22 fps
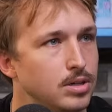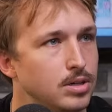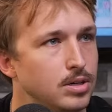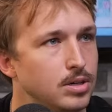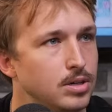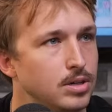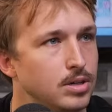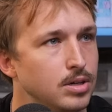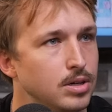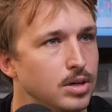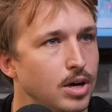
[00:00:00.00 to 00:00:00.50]
she mm.
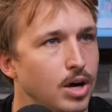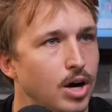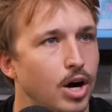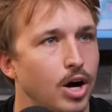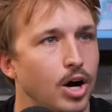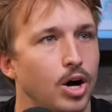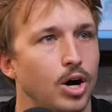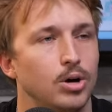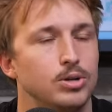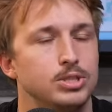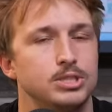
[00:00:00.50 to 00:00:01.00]
was.
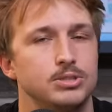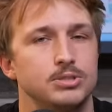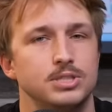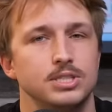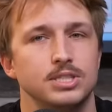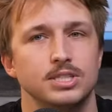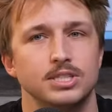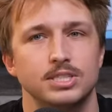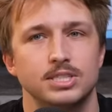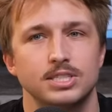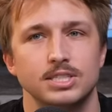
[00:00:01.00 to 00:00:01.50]
Oh, she was
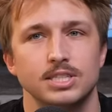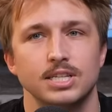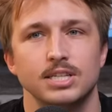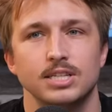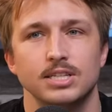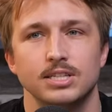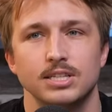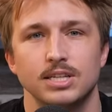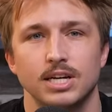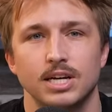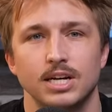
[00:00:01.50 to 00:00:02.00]
in this
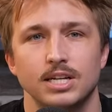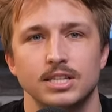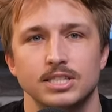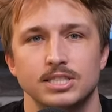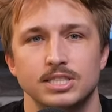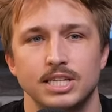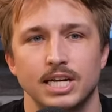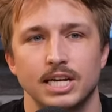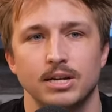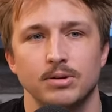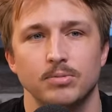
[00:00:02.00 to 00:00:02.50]
in uh, the
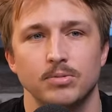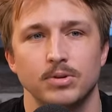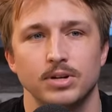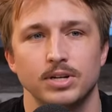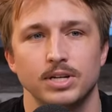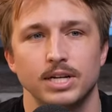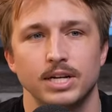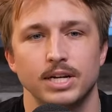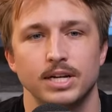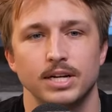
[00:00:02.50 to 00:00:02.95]
second one.